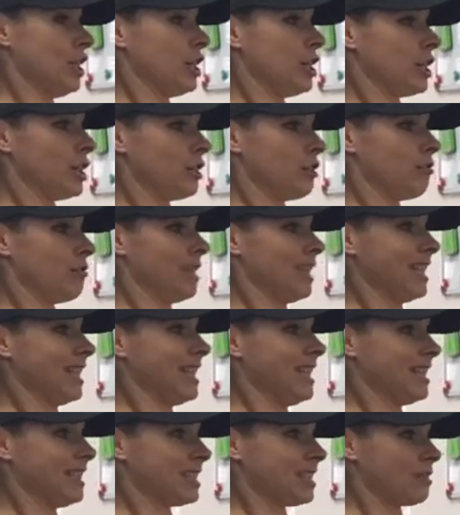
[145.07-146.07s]
you're going to
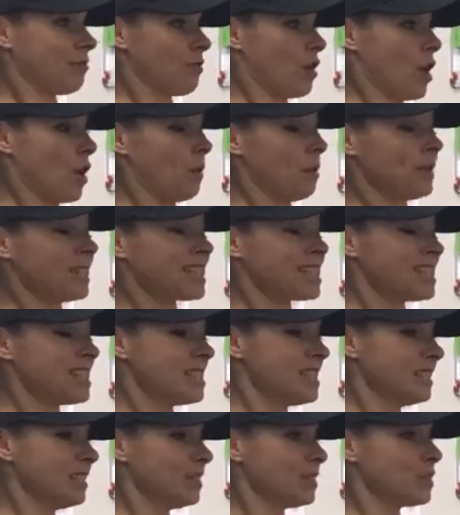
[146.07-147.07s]
release the row but
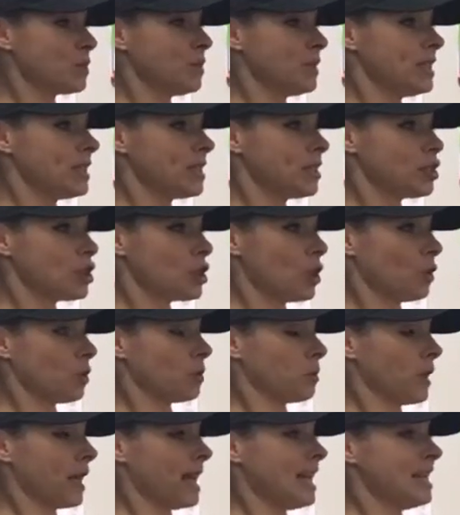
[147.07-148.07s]
still squeezing the shoulder
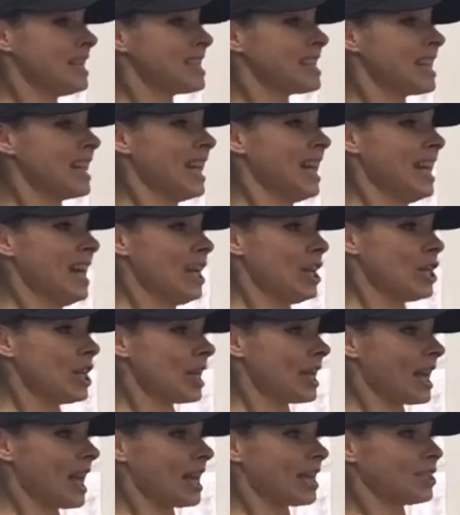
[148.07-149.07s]
blades.
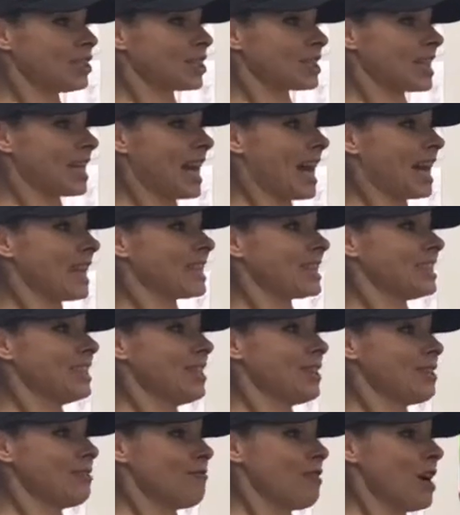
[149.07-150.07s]
You're then just going to add
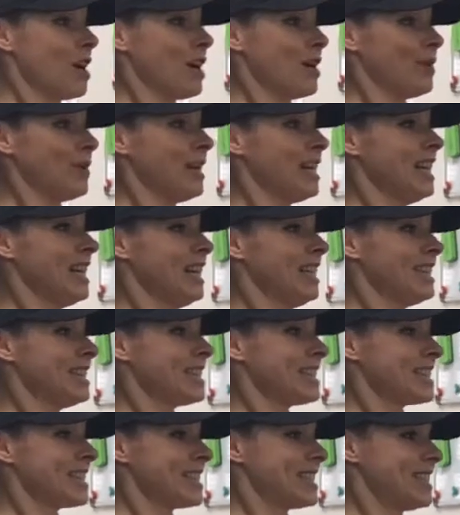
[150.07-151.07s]
another row,
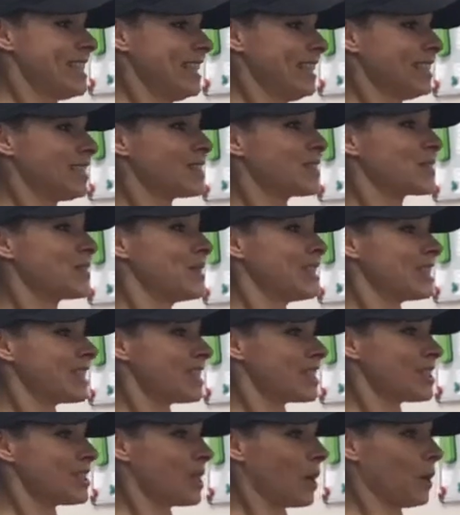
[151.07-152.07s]
still squeezing
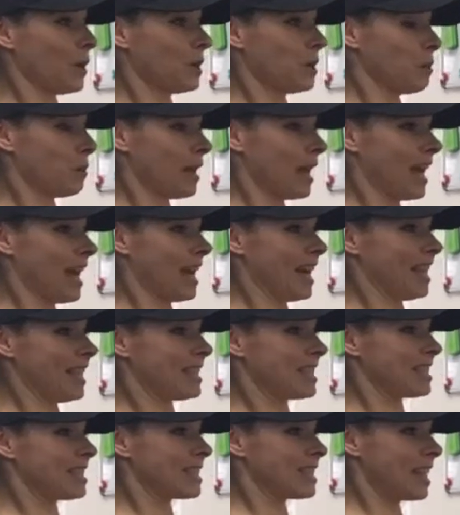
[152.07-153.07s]
the shoulder
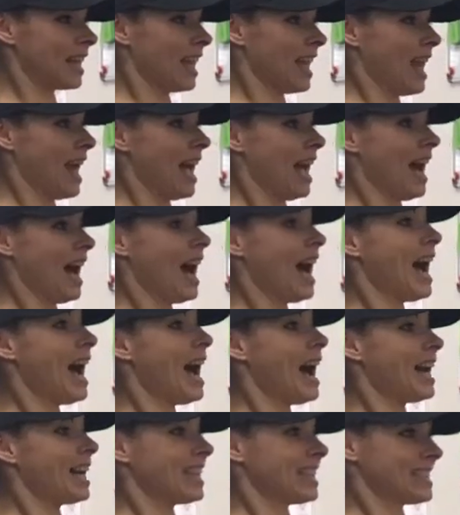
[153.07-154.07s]
blades
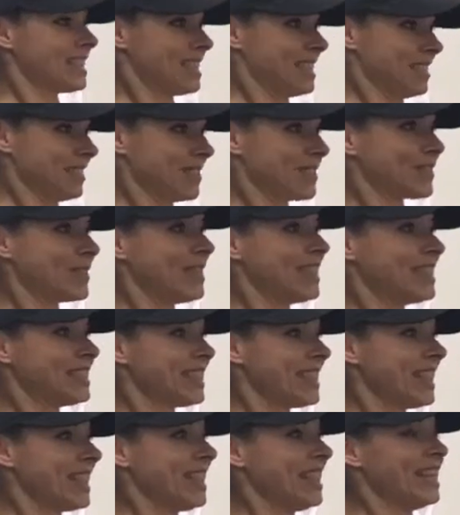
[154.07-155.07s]
and still
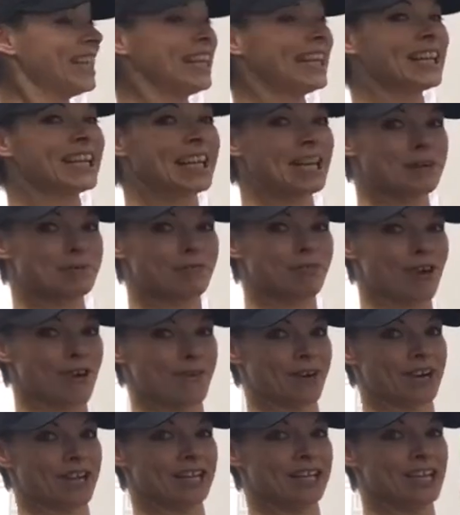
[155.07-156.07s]
squeezing, keep
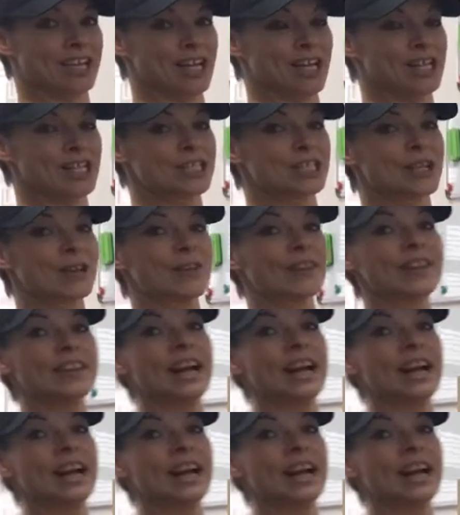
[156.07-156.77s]
rowing. So